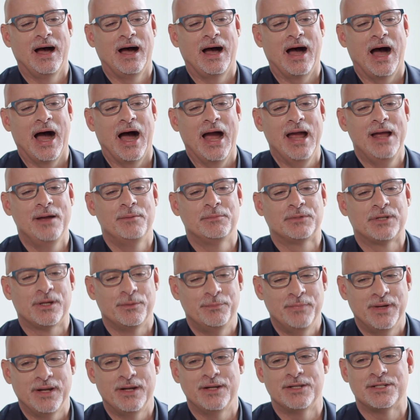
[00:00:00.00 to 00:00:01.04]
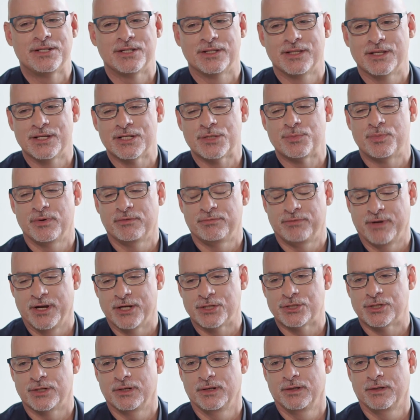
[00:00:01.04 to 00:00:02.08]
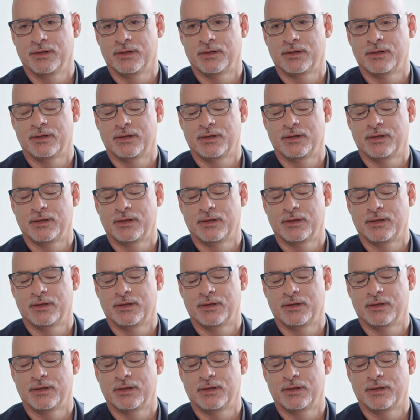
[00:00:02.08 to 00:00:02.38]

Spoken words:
I am committed to this profession,